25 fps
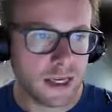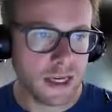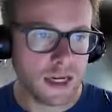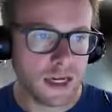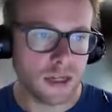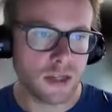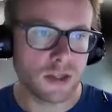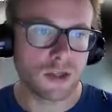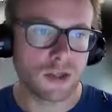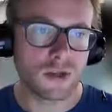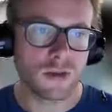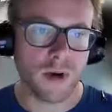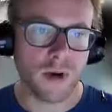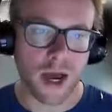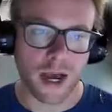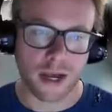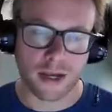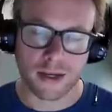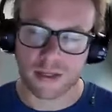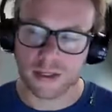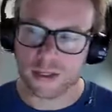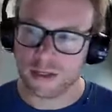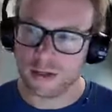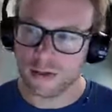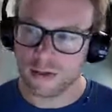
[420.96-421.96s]
e to the
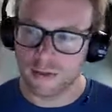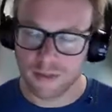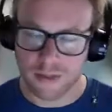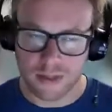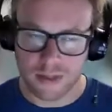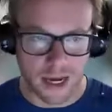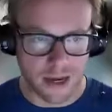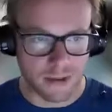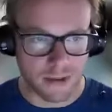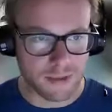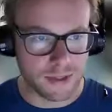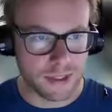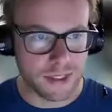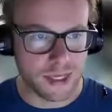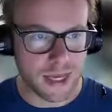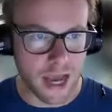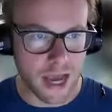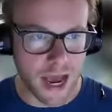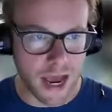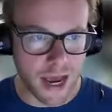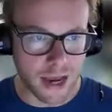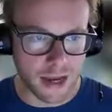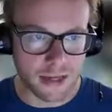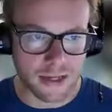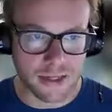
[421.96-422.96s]
2x times
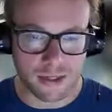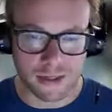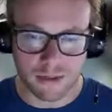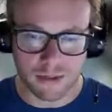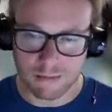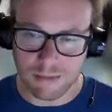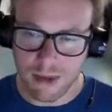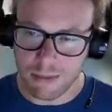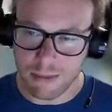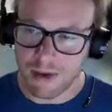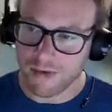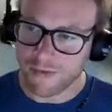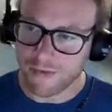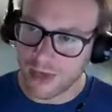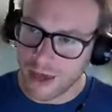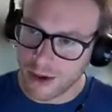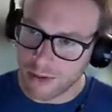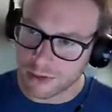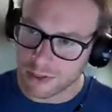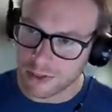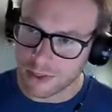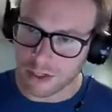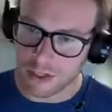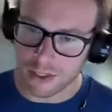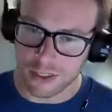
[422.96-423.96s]
dx. Maybe if
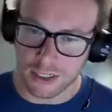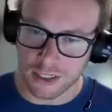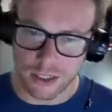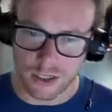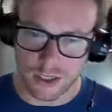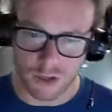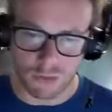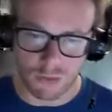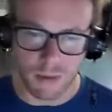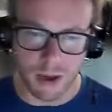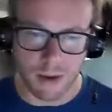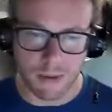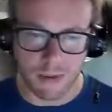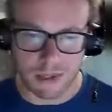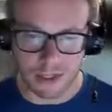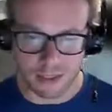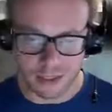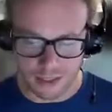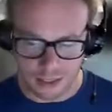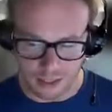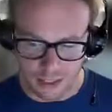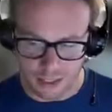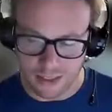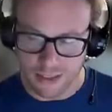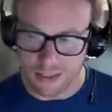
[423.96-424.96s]
that was our du, maybe
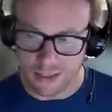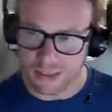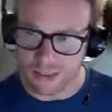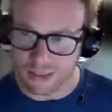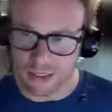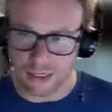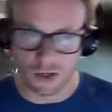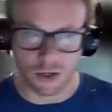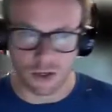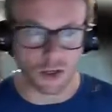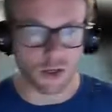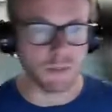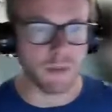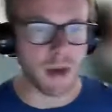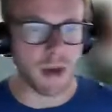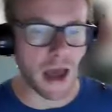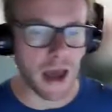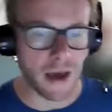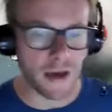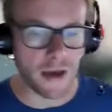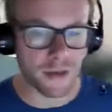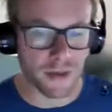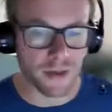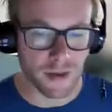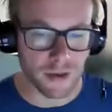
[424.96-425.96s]
this leads us in a good
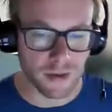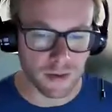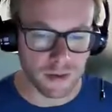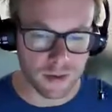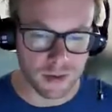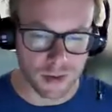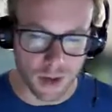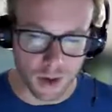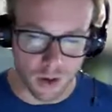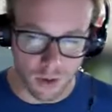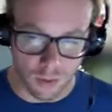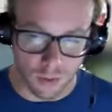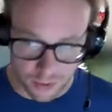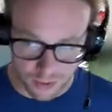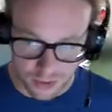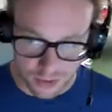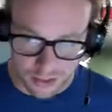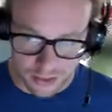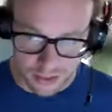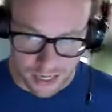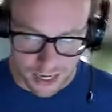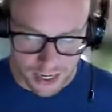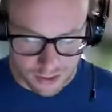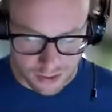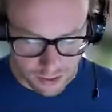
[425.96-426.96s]
path. So in
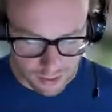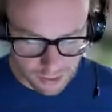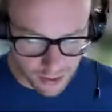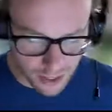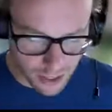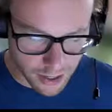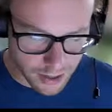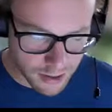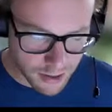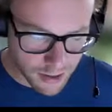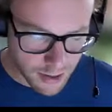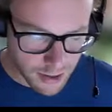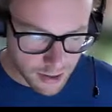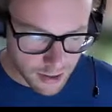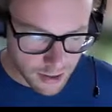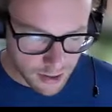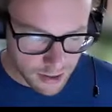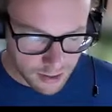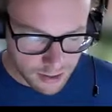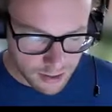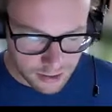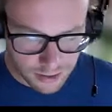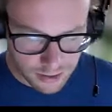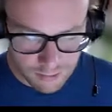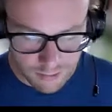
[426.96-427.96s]
this case, okay,
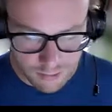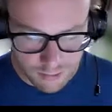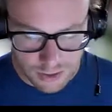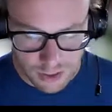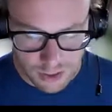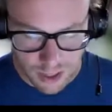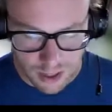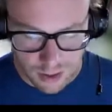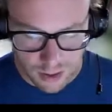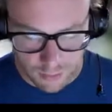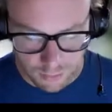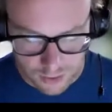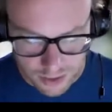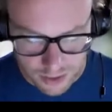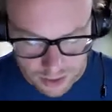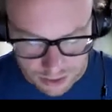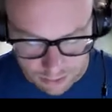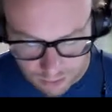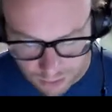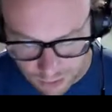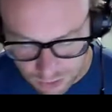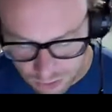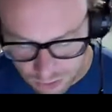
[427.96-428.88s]
seems reasonable